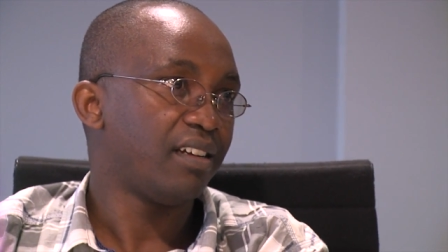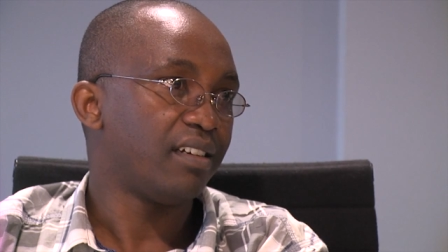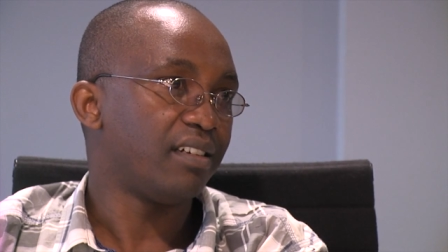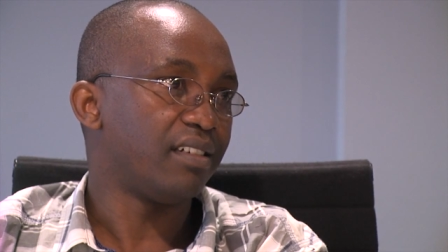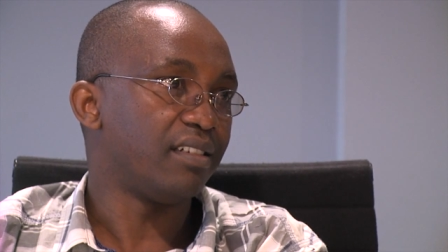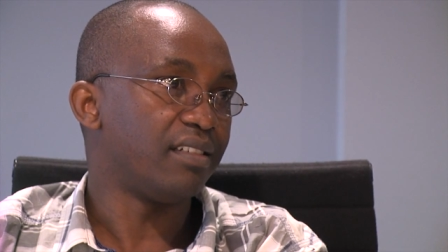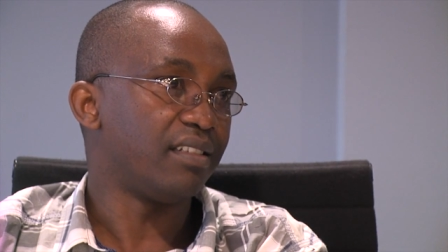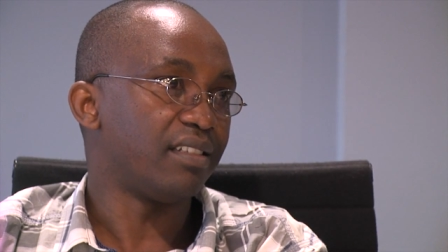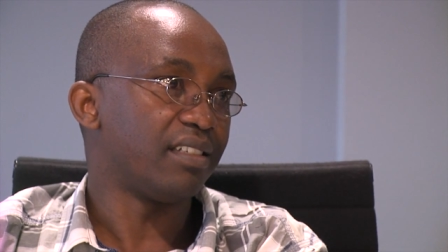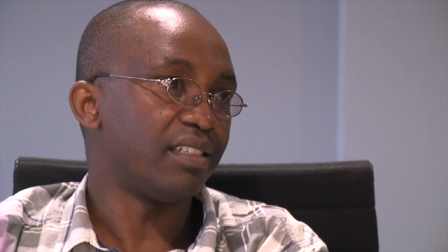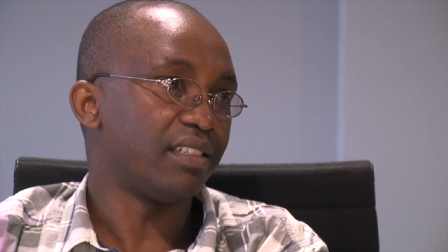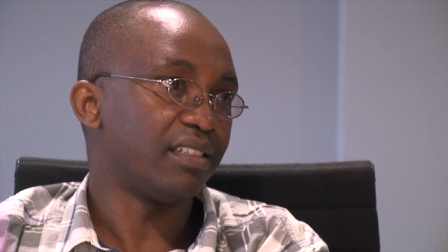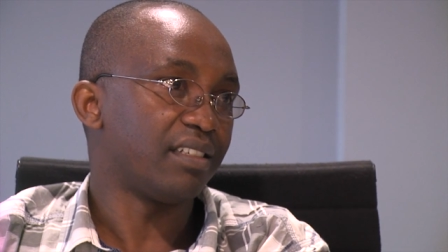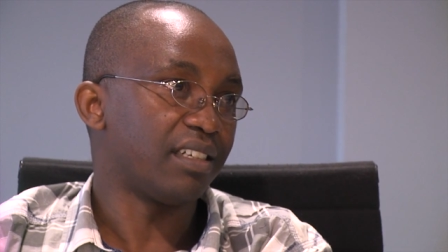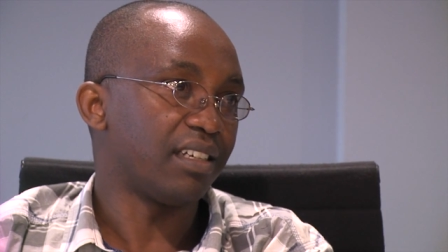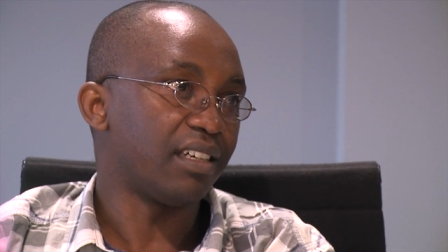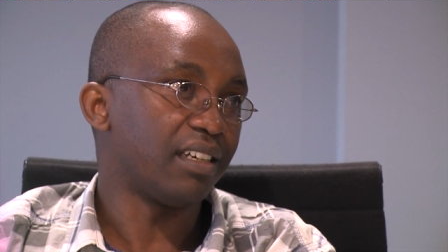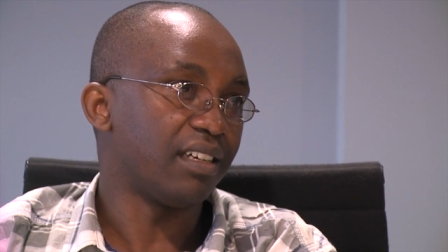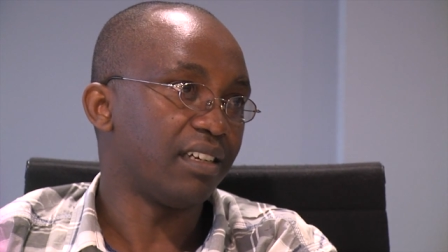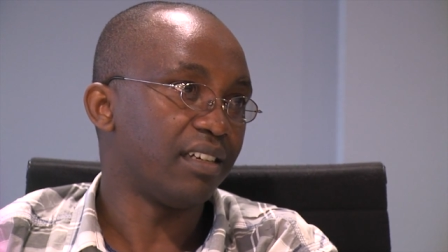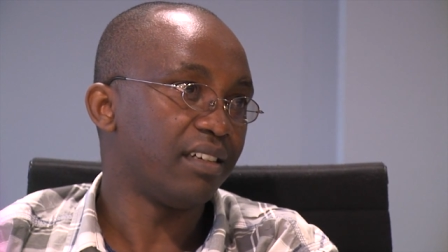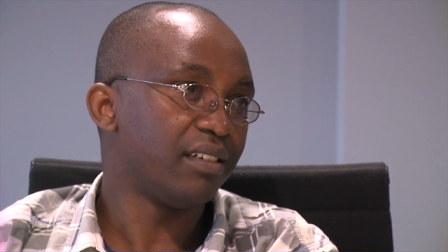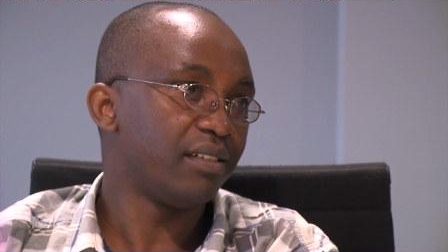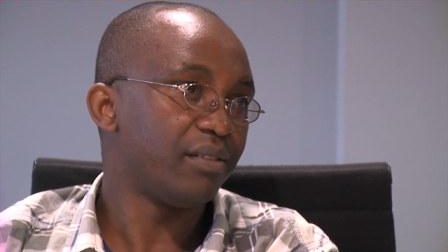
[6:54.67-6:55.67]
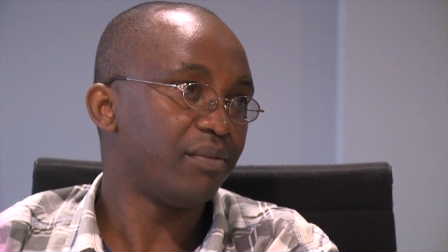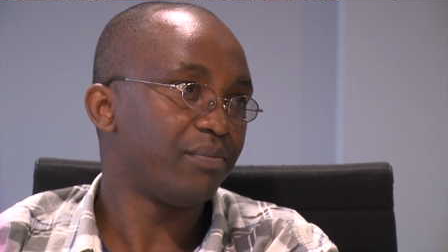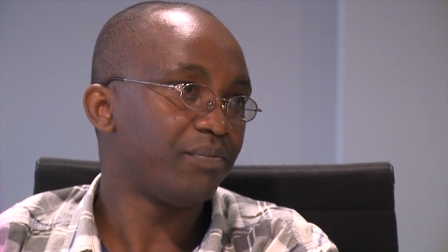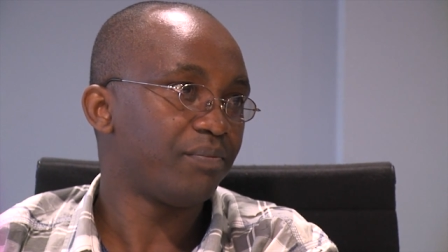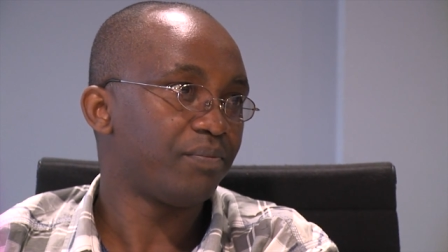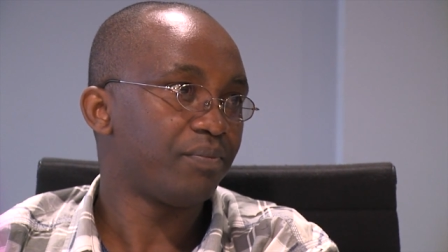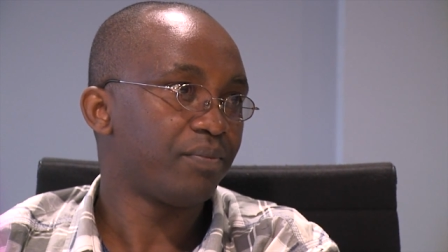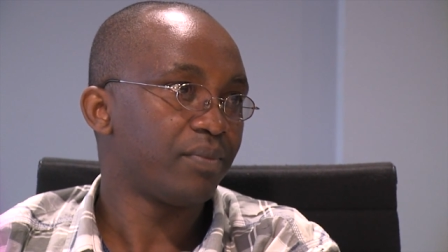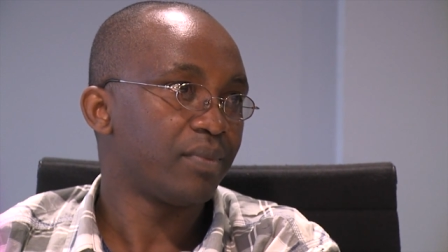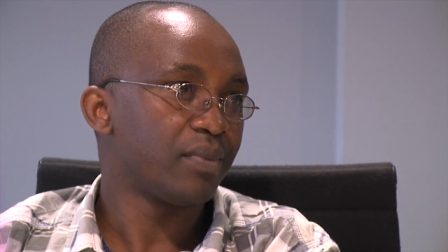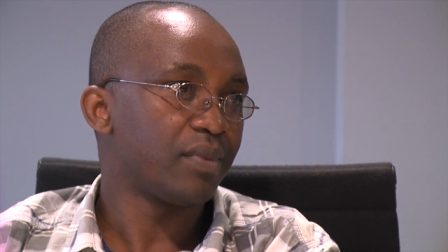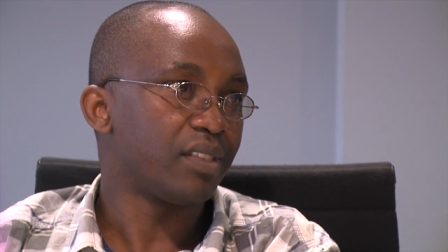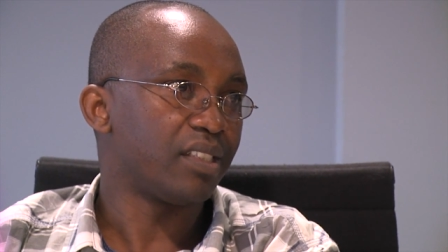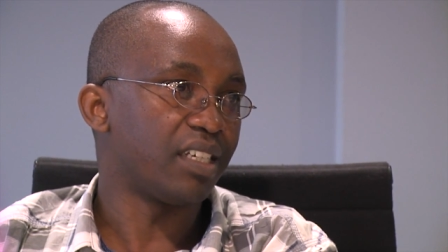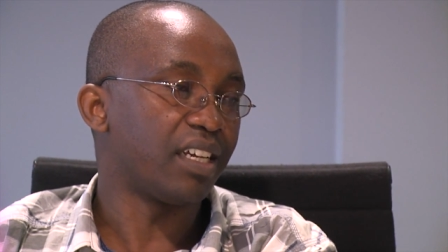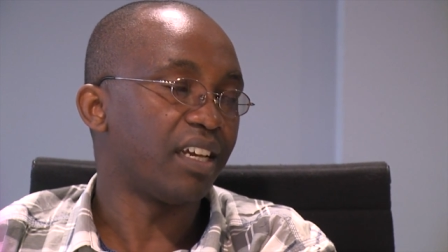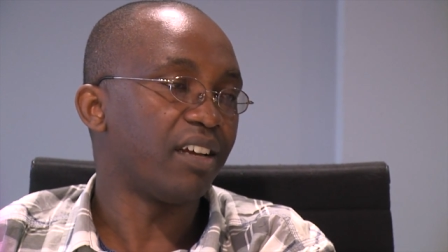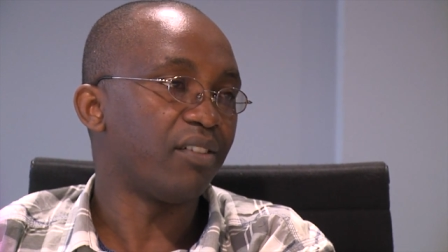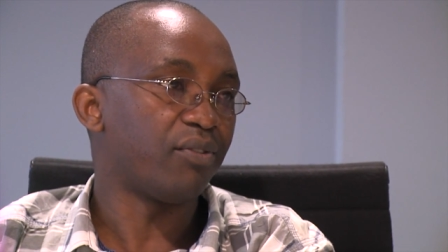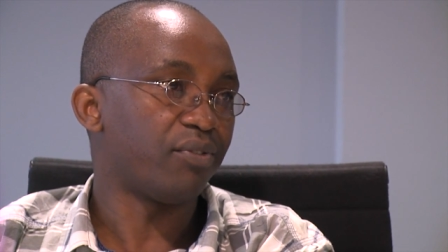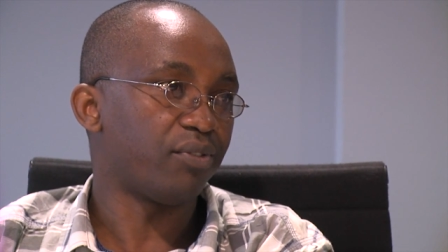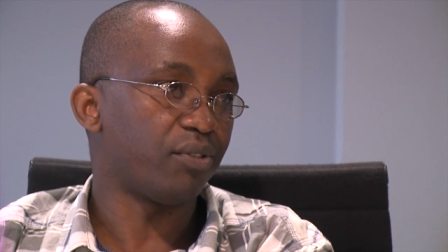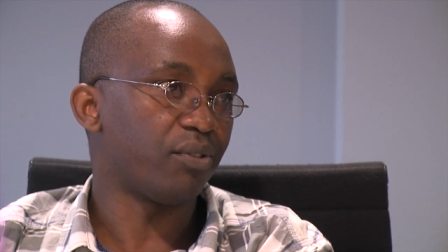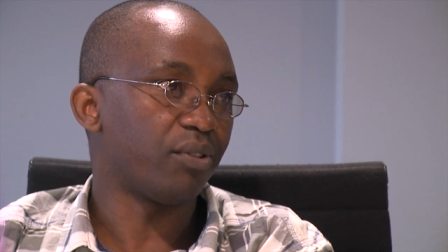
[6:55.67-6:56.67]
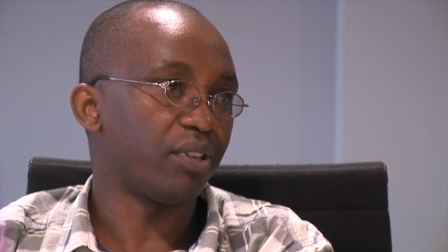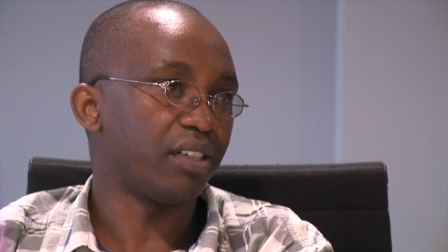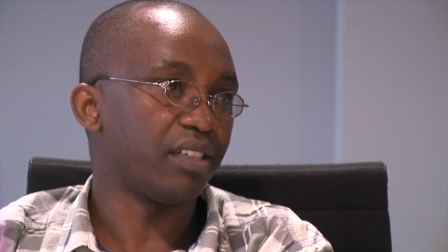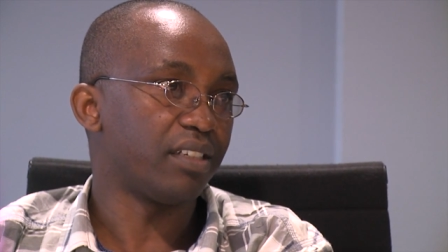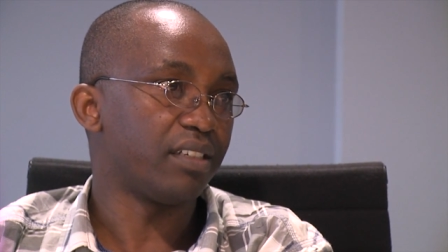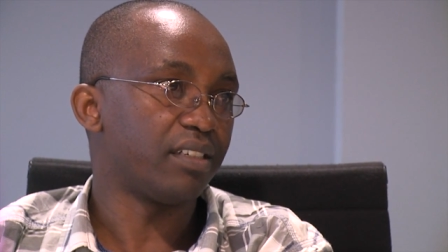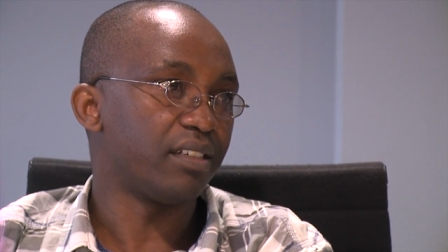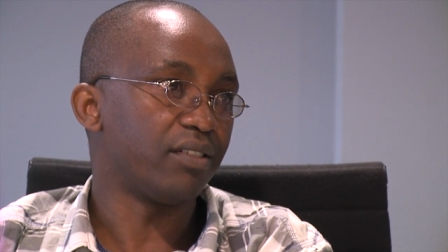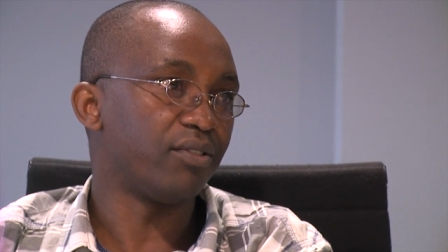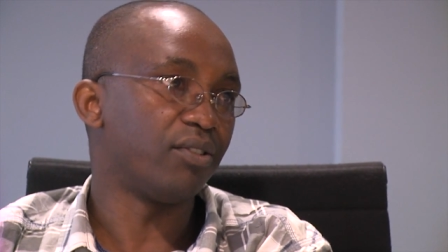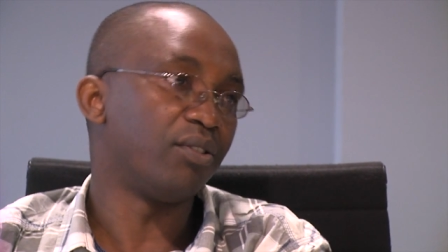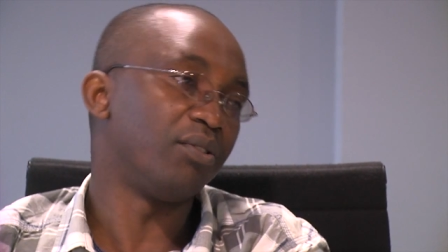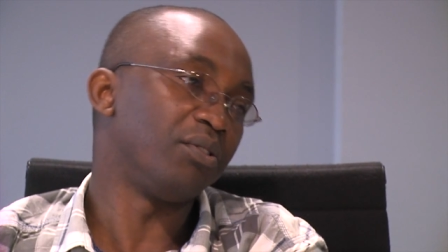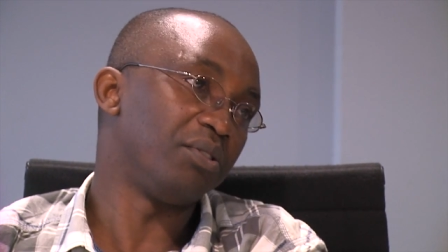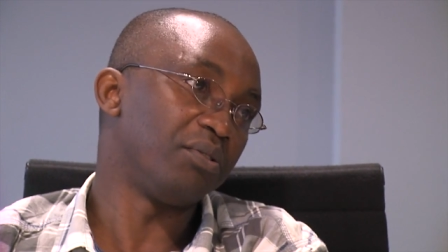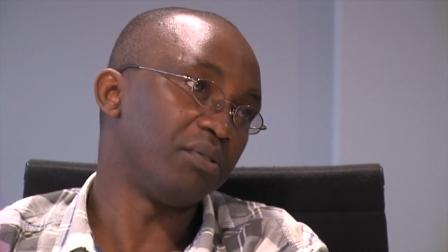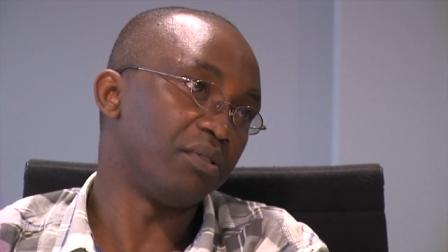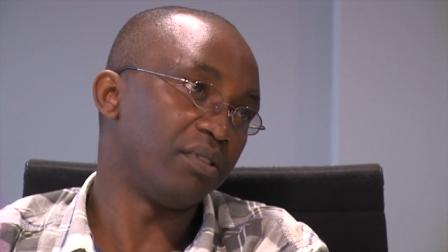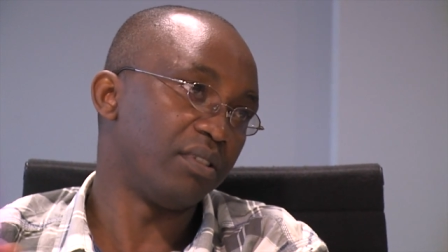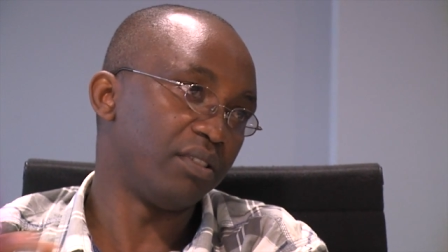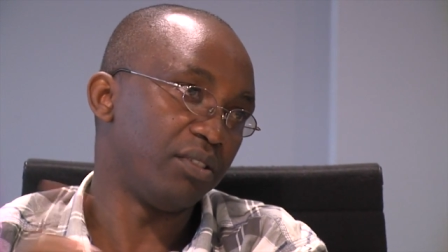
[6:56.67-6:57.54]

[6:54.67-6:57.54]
the the, the effluent or you,